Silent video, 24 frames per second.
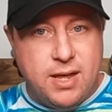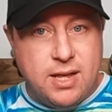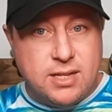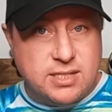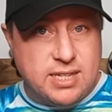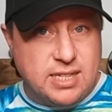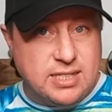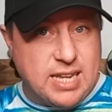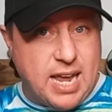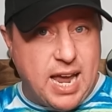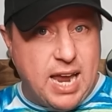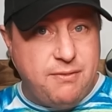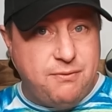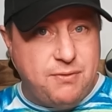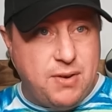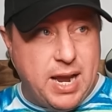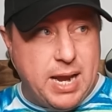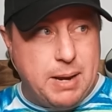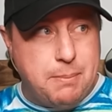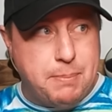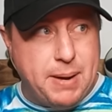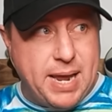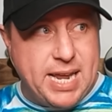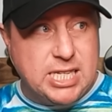since I
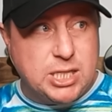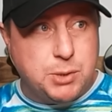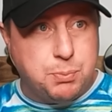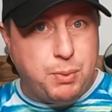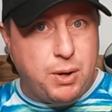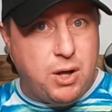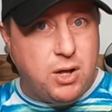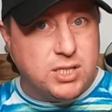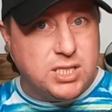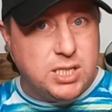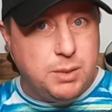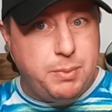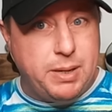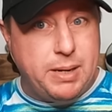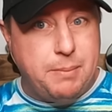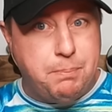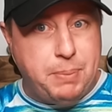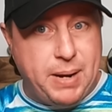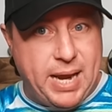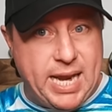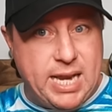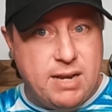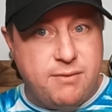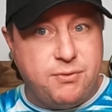find baseball to be
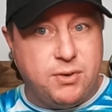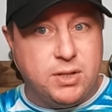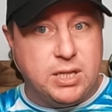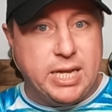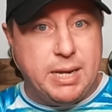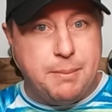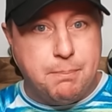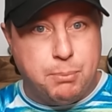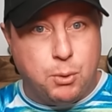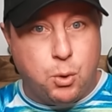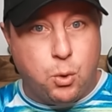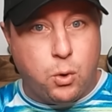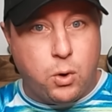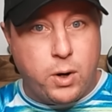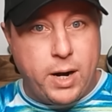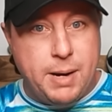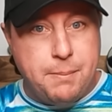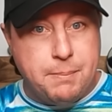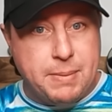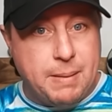painfully boring,